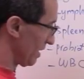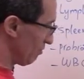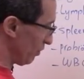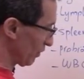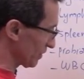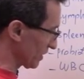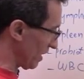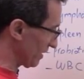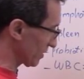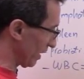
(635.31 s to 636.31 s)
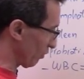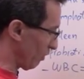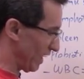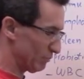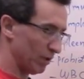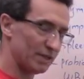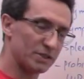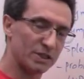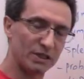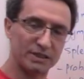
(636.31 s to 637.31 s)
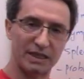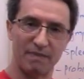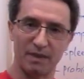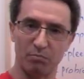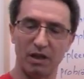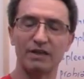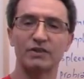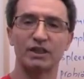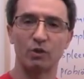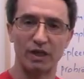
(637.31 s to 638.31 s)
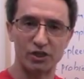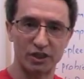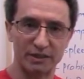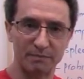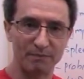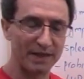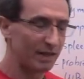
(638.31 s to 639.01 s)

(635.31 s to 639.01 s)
Monocytes are white blood cells in the blood circulation,